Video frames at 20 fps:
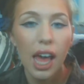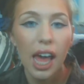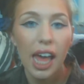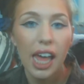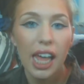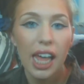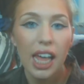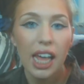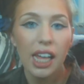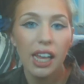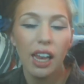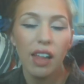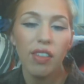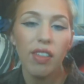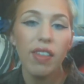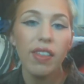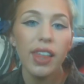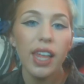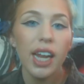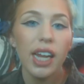And I
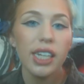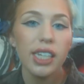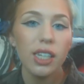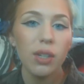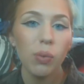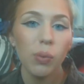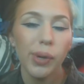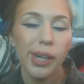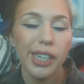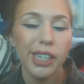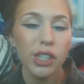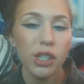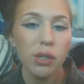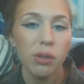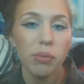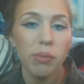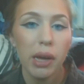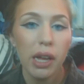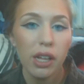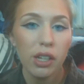think that I did way
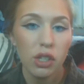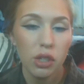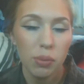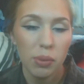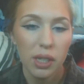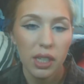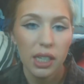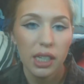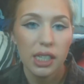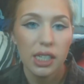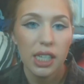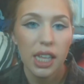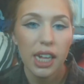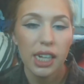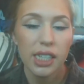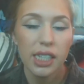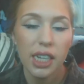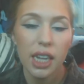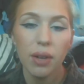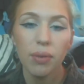too much because
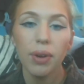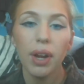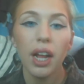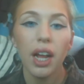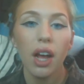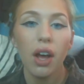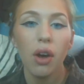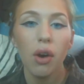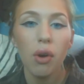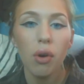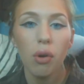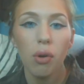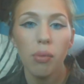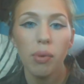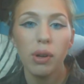last night when I got home,